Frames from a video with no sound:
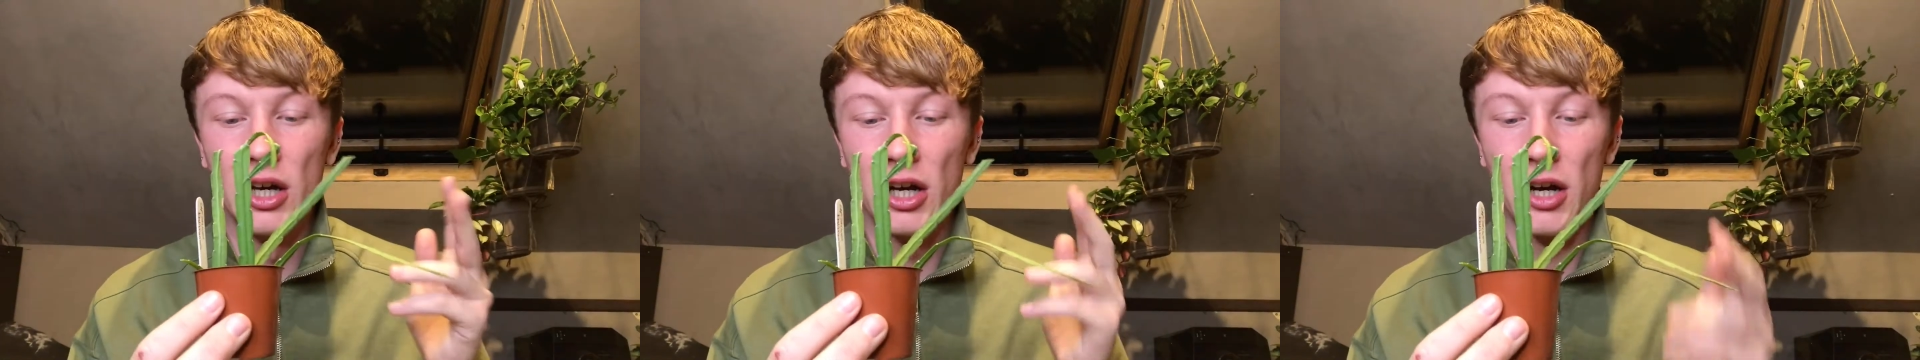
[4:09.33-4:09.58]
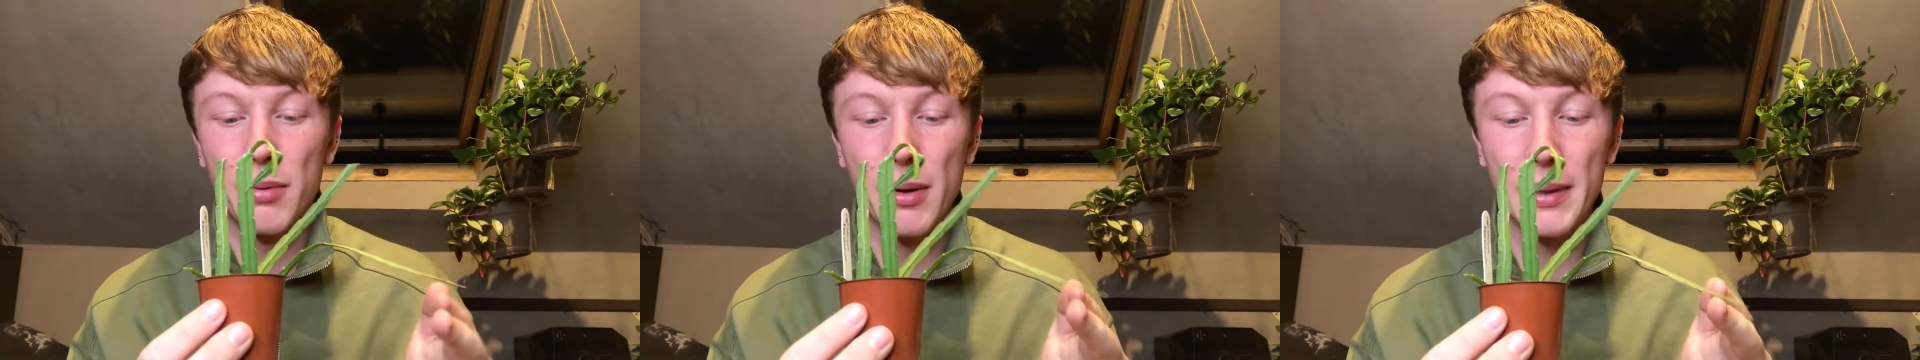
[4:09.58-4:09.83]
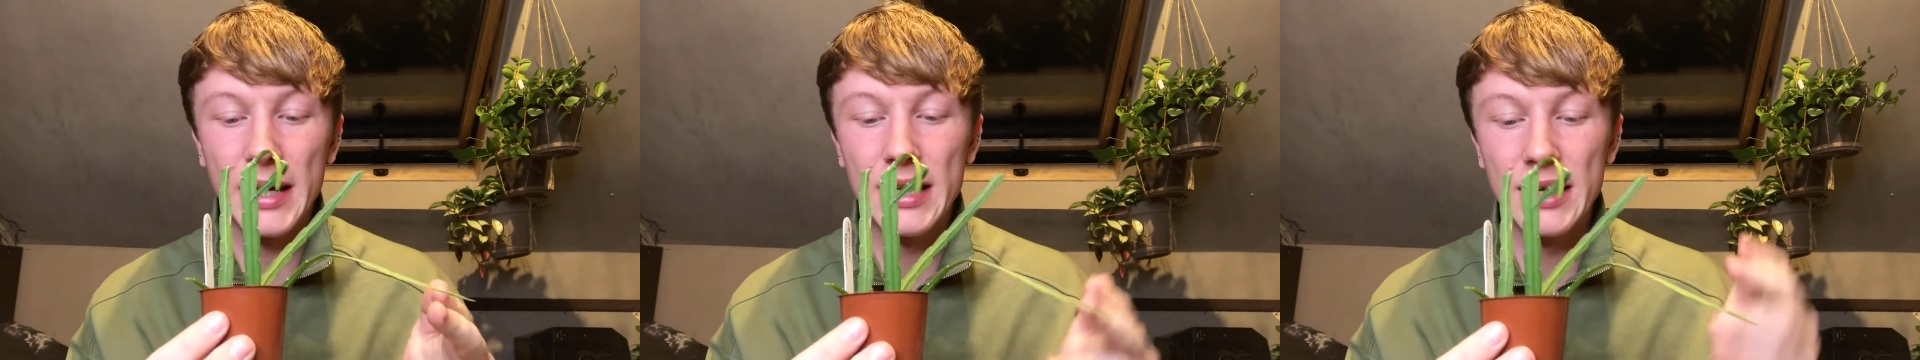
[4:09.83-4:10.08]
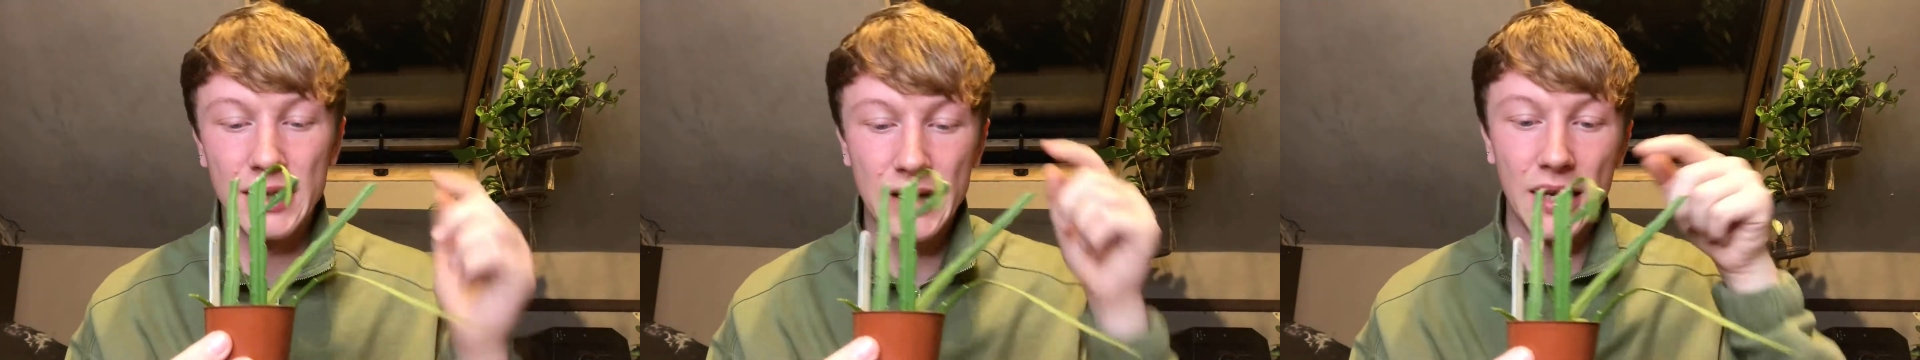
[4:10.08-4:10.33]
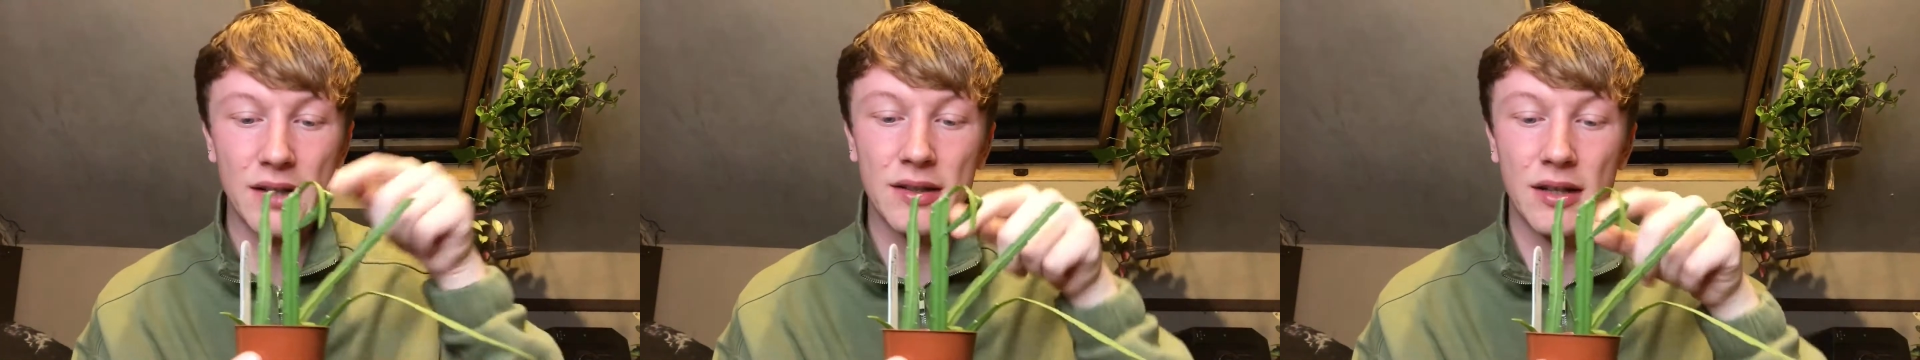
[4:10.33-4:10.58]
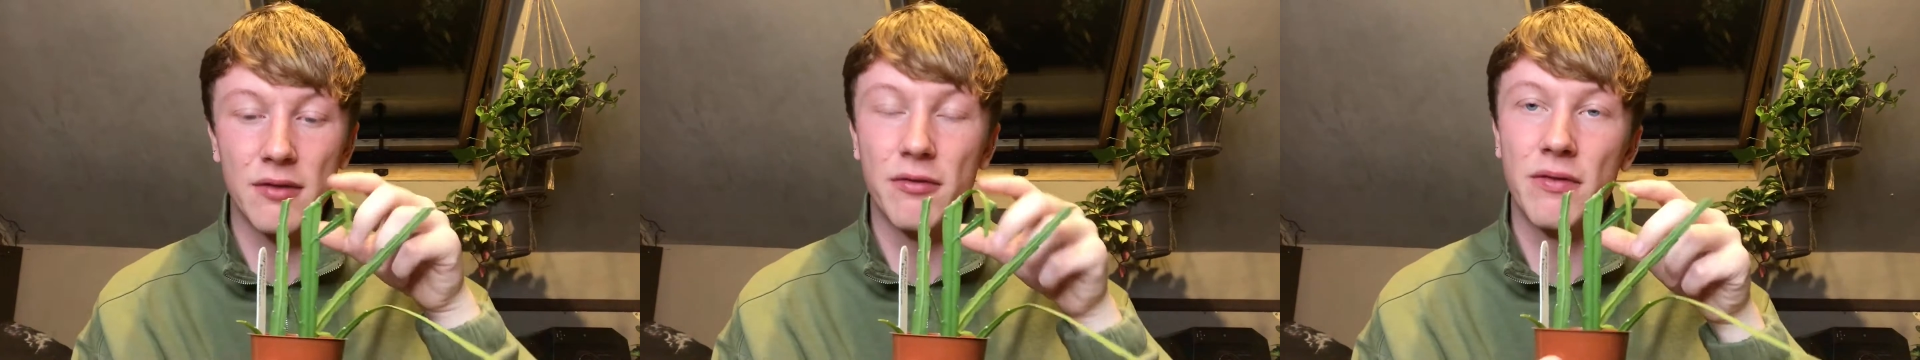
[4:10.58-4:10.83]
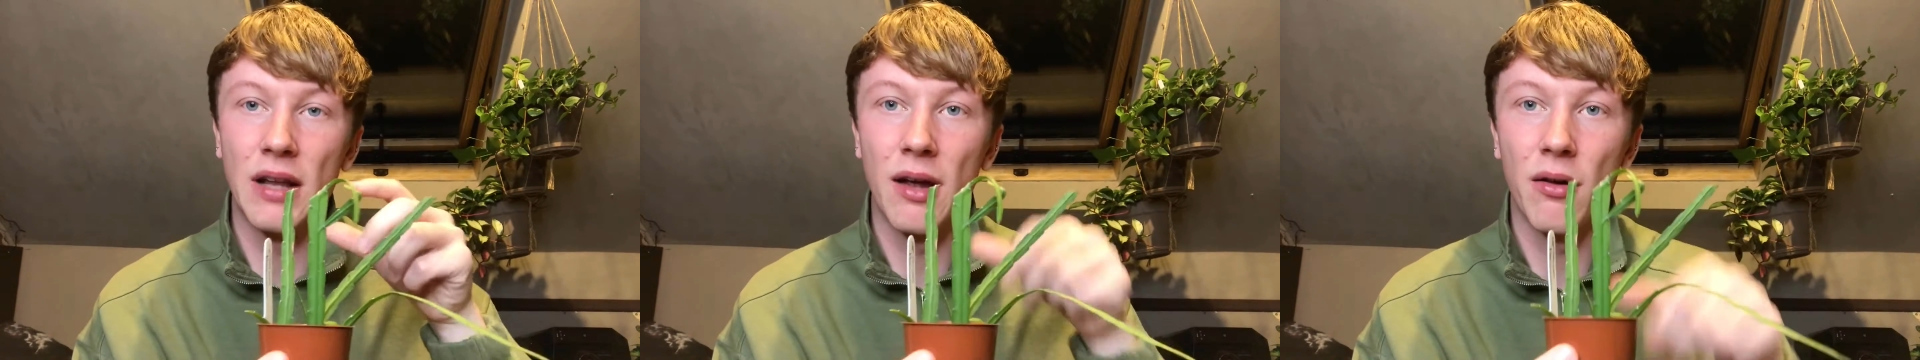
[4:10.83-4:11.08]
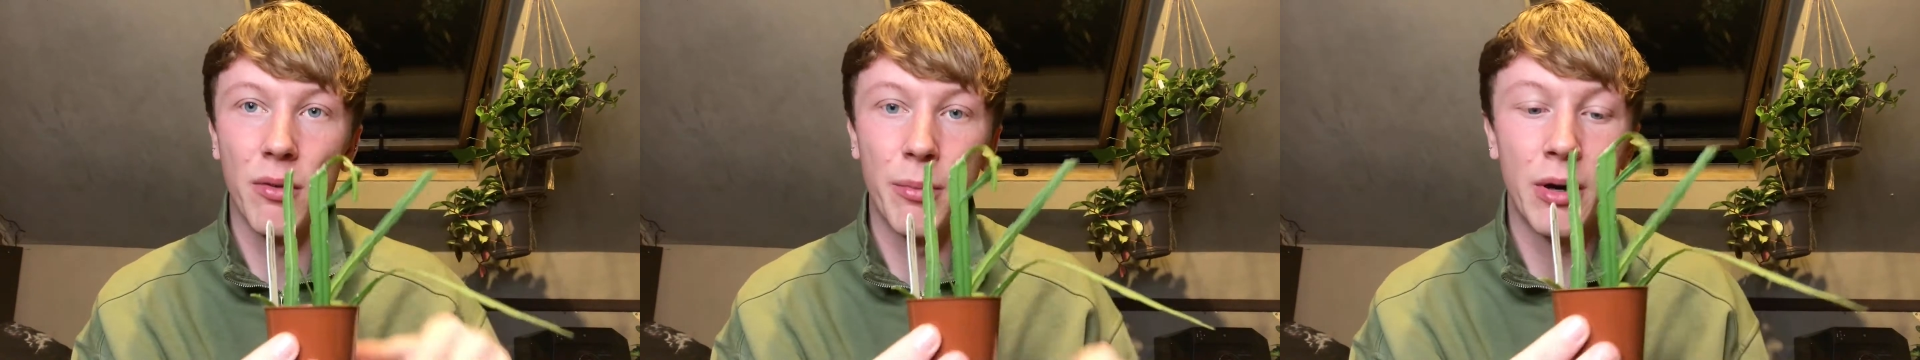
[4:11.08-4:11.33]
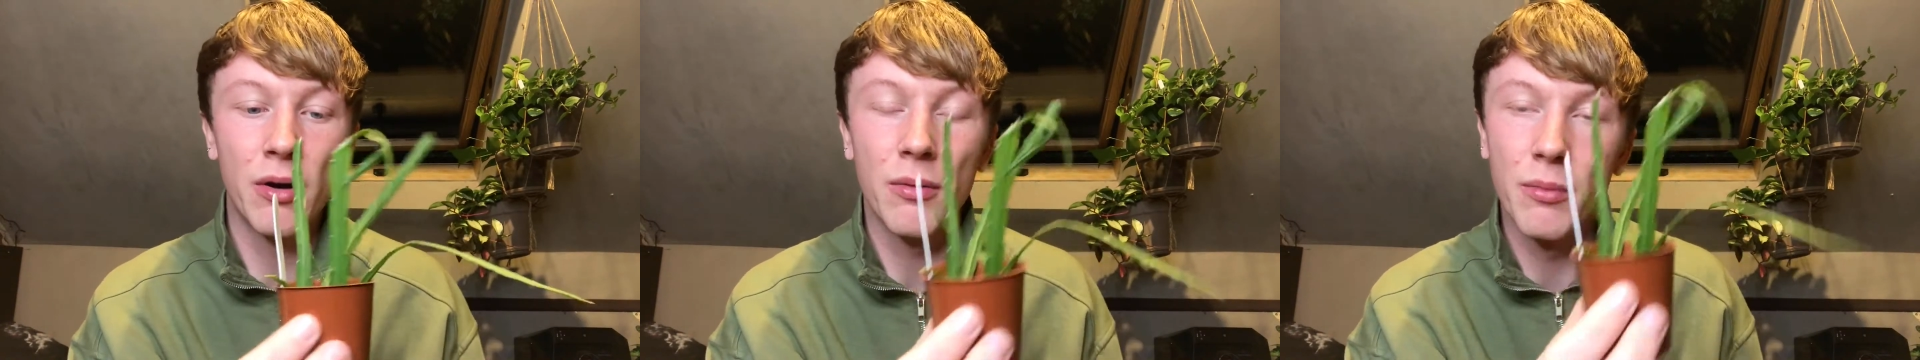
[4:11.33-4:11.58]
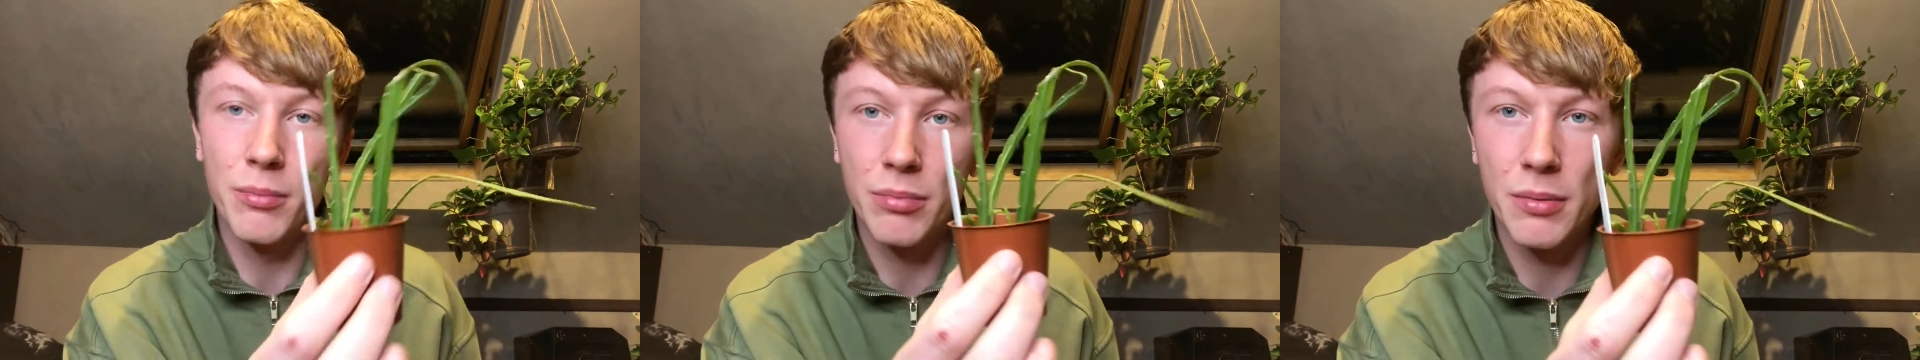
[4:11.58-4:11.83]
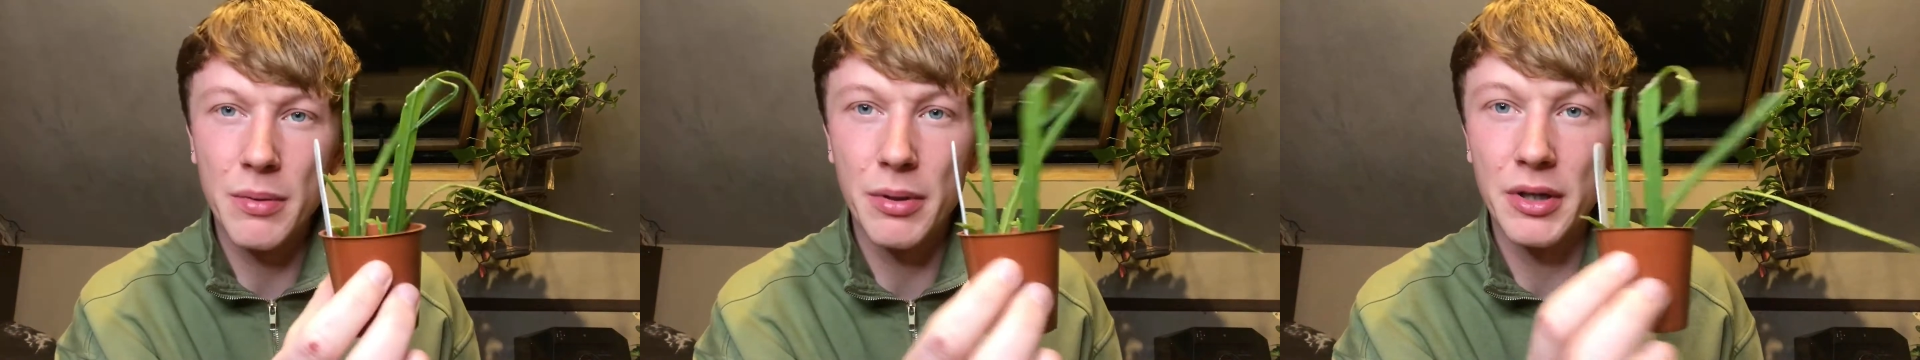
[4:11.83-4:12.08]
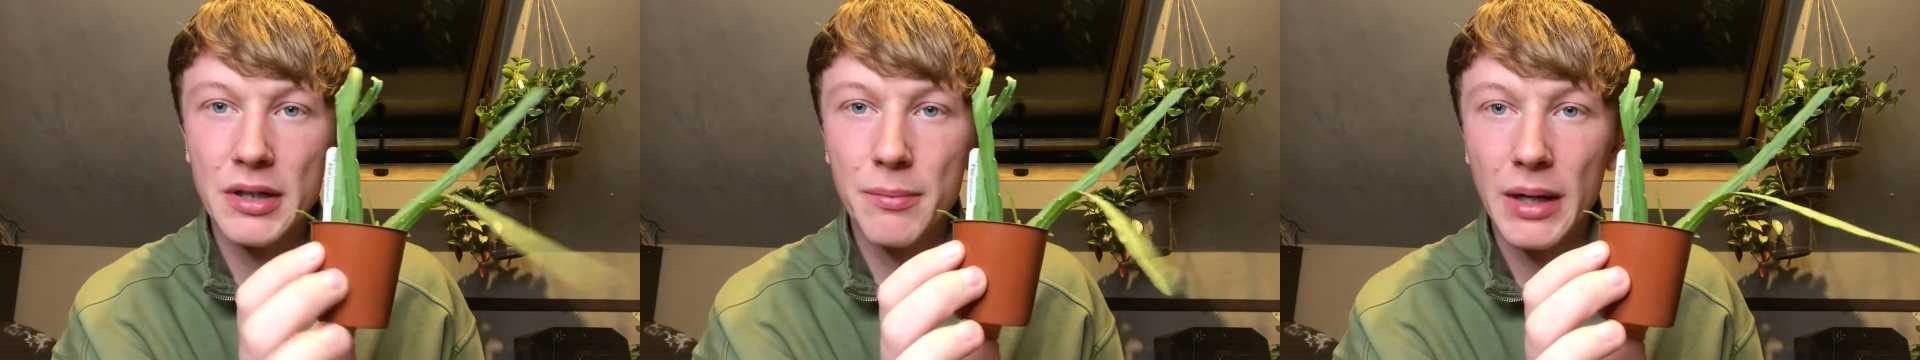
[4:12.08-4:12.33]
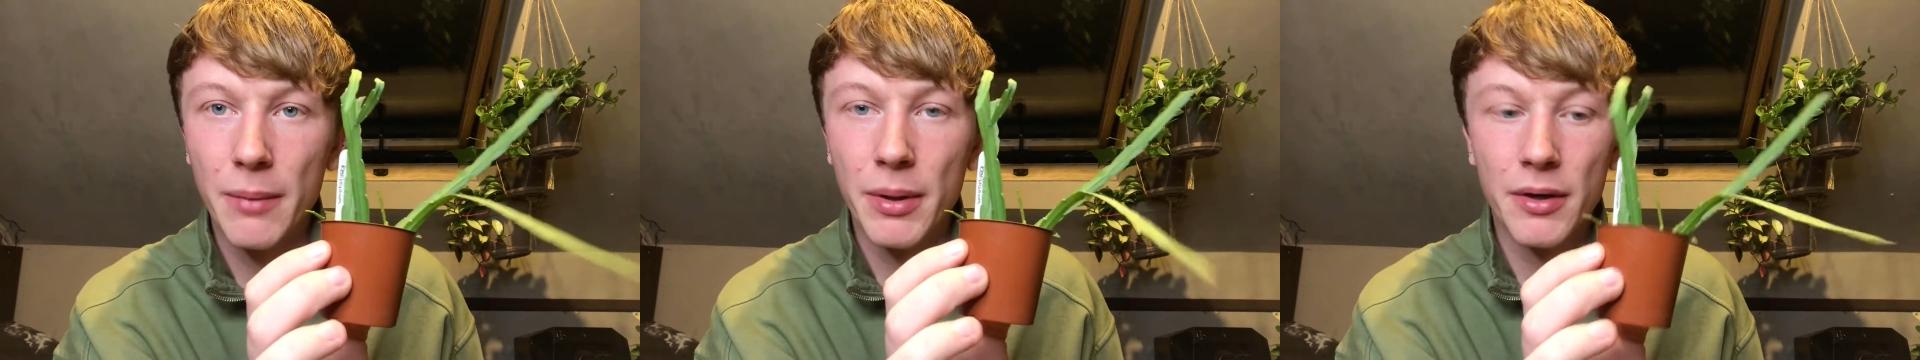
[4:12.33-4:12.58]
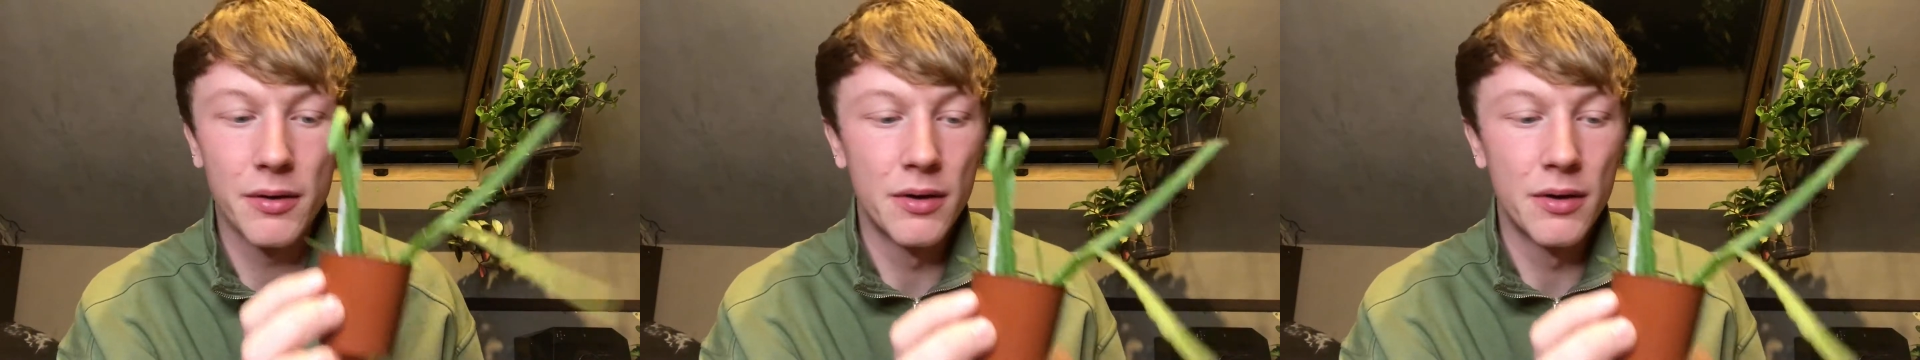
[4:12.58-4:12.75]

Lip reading: I'll propagate it again and fill out the pot. Probably put it in a bigger pot.